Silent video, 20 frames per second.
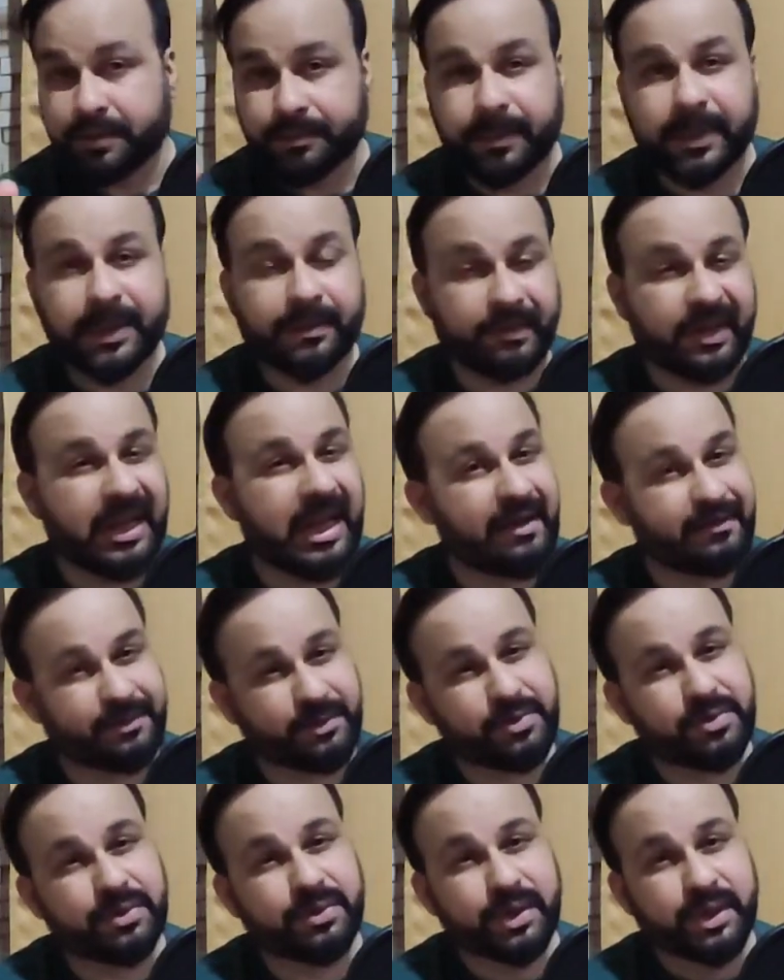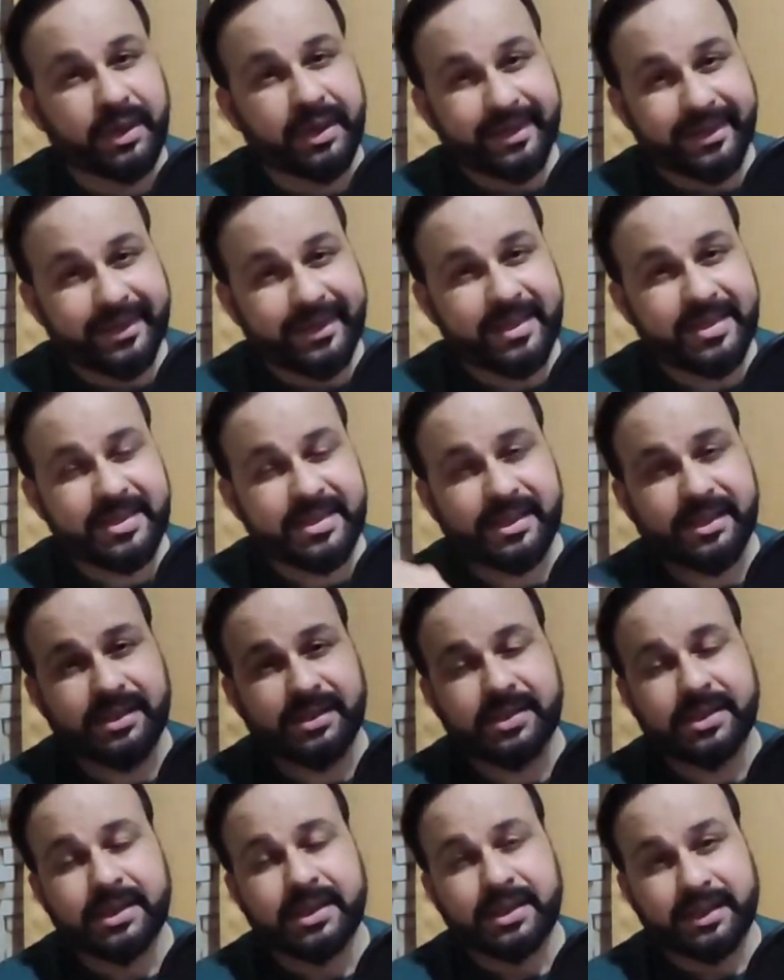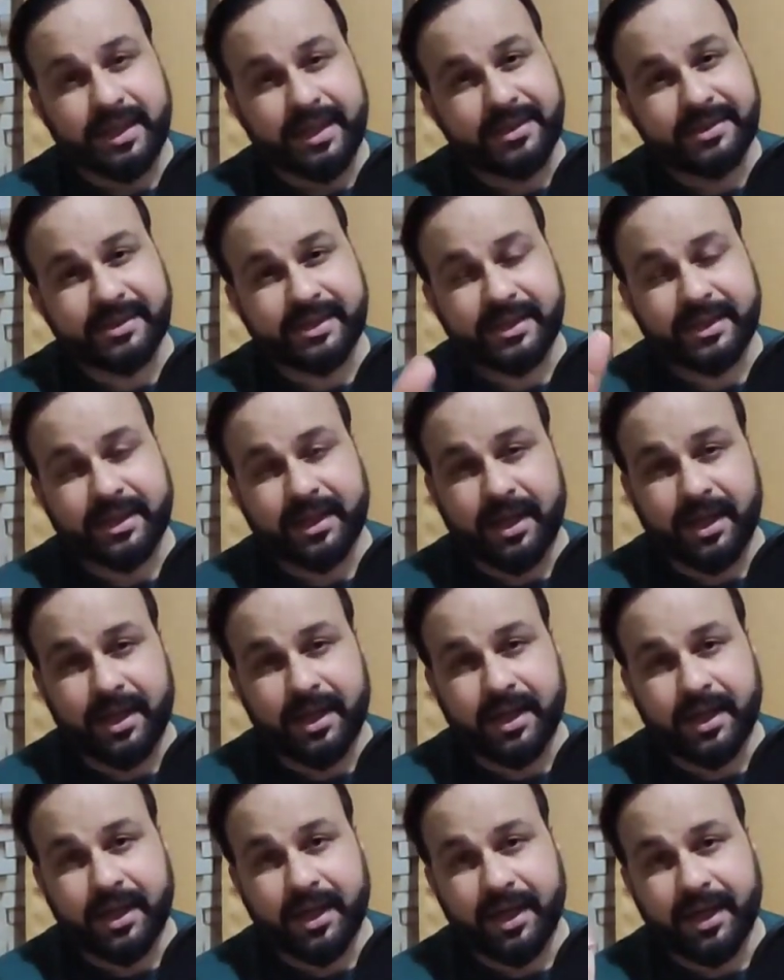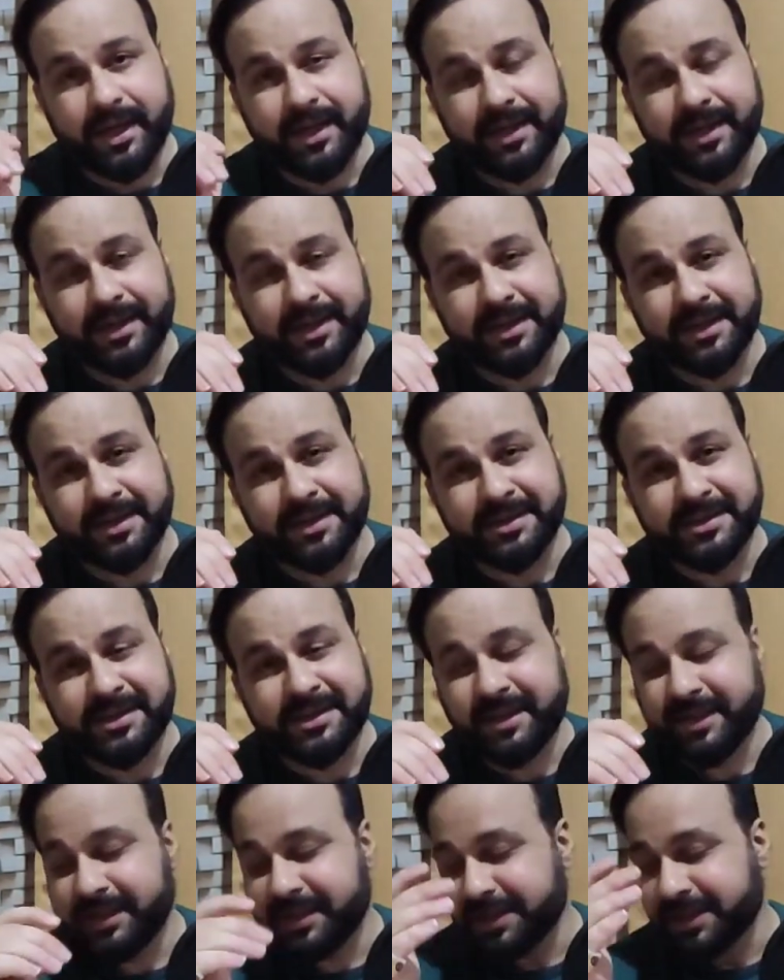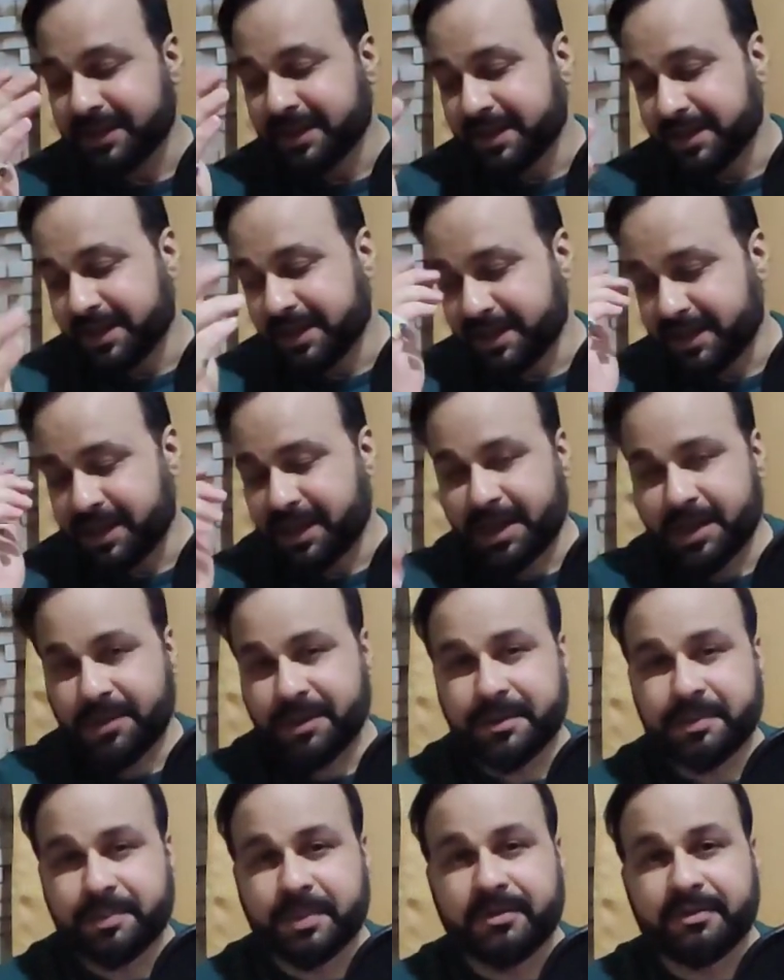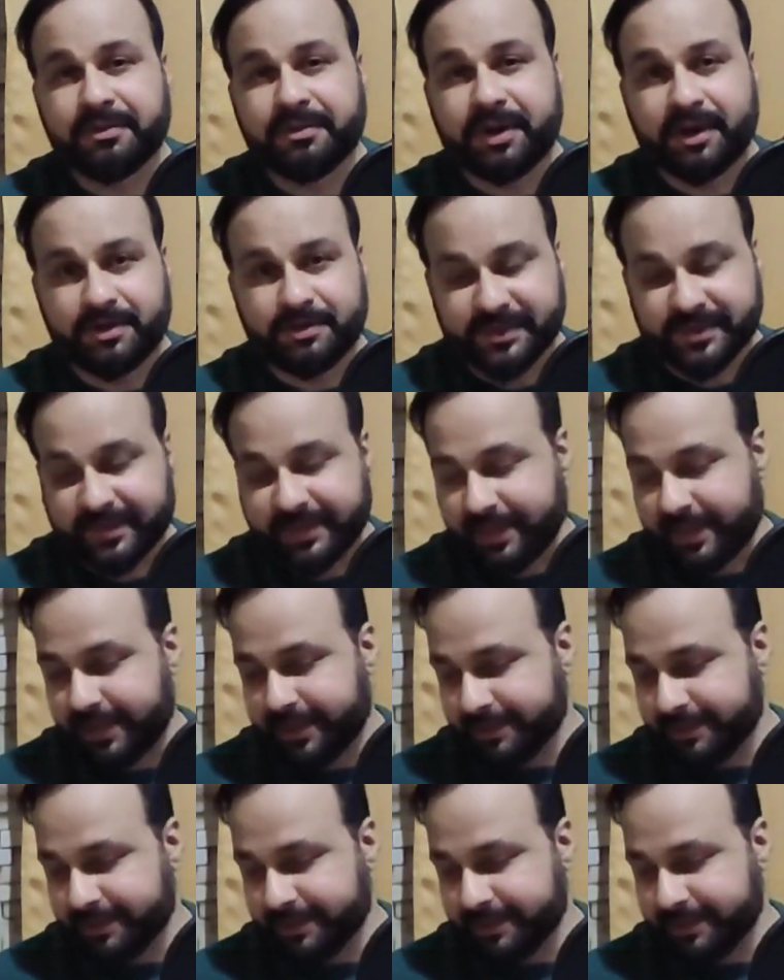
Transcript: but we'll have to test it and see how it performs really.